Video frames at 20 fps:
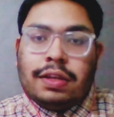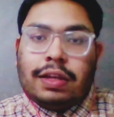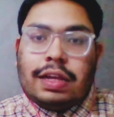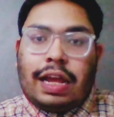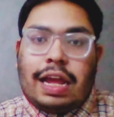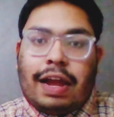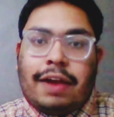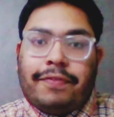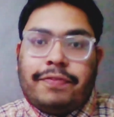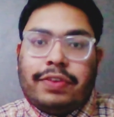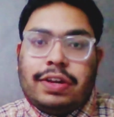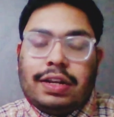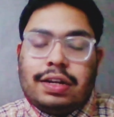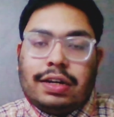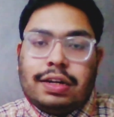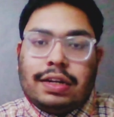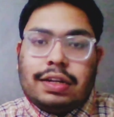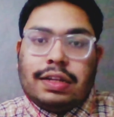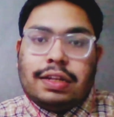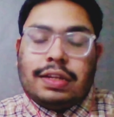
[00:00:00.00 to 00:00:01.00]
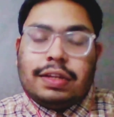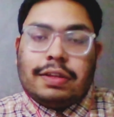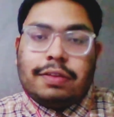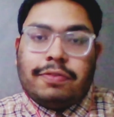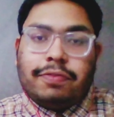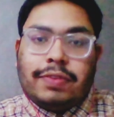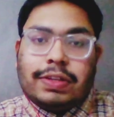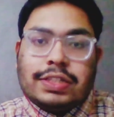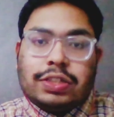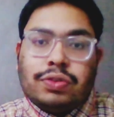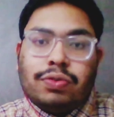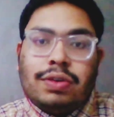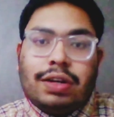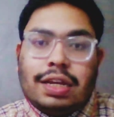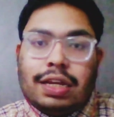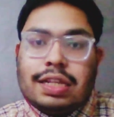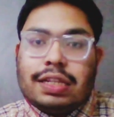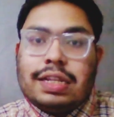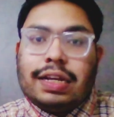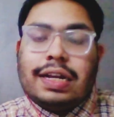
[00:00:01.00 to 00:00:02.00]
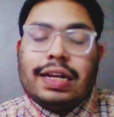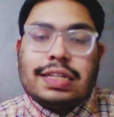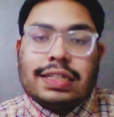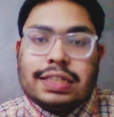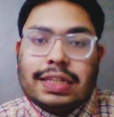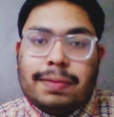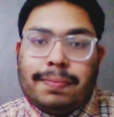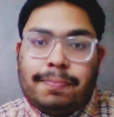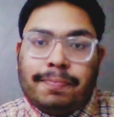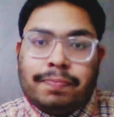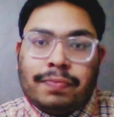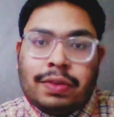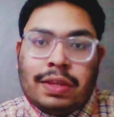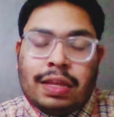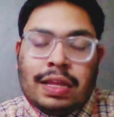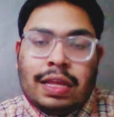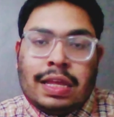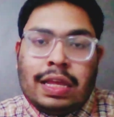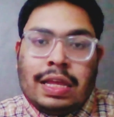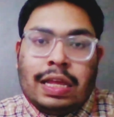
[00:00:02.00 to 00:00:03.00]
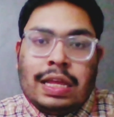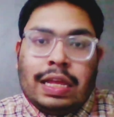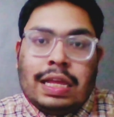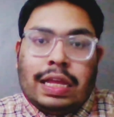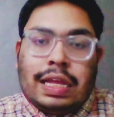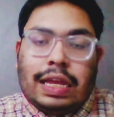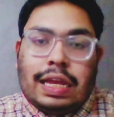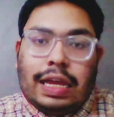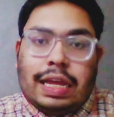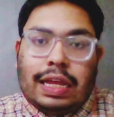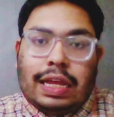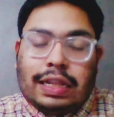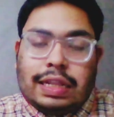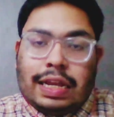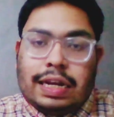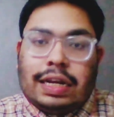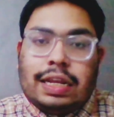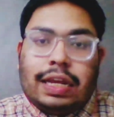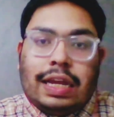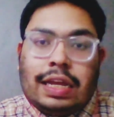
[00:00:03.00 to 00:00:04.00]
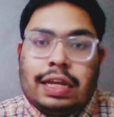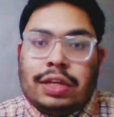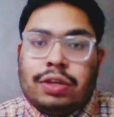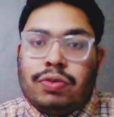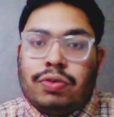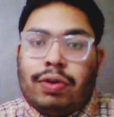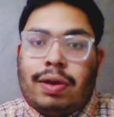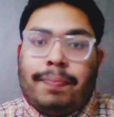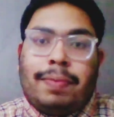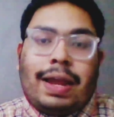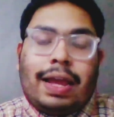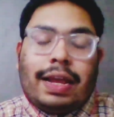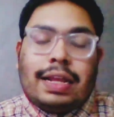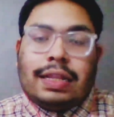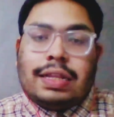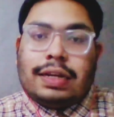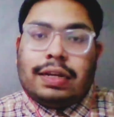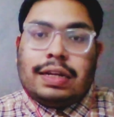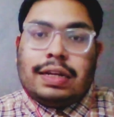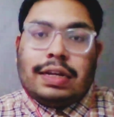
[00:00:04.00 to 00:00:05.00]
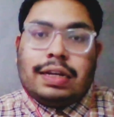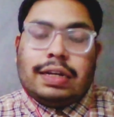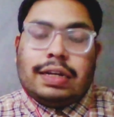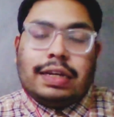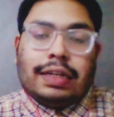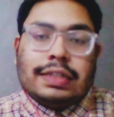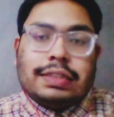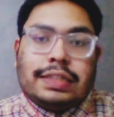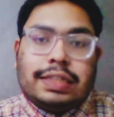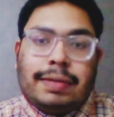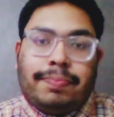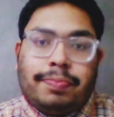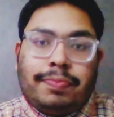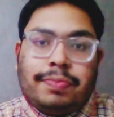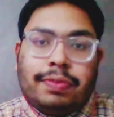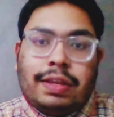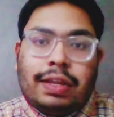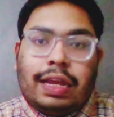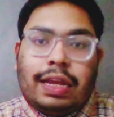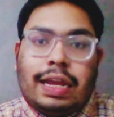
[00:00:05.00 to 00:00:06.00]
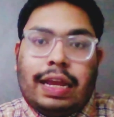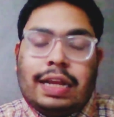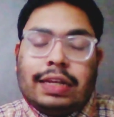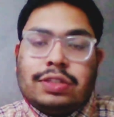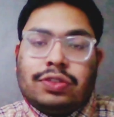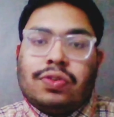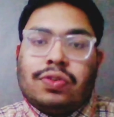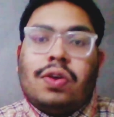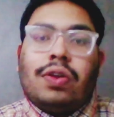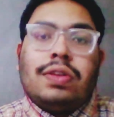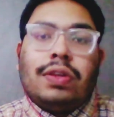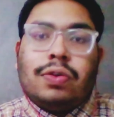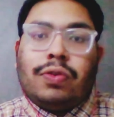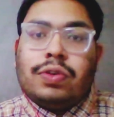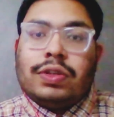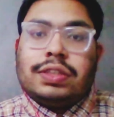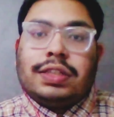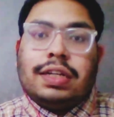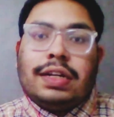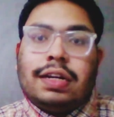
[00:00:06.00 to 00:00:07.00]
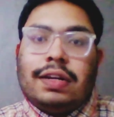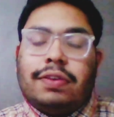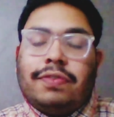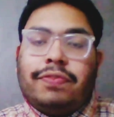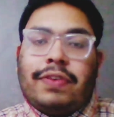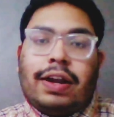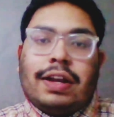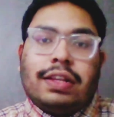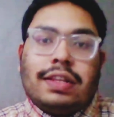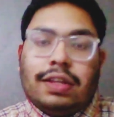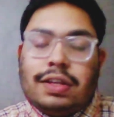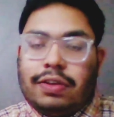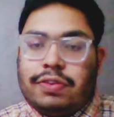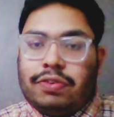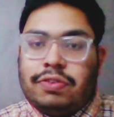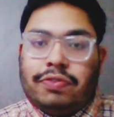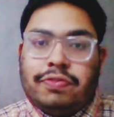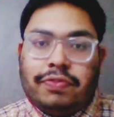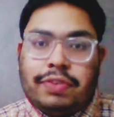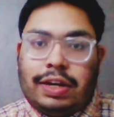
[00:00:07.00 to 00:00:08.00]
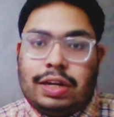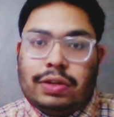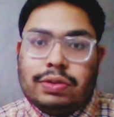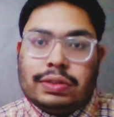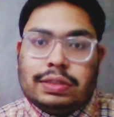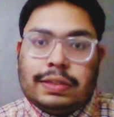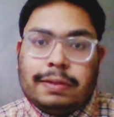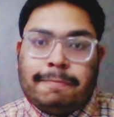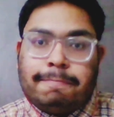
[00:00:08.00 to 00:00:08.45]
after once you learn the concept, and then you apply the concept and solve the question and find the values.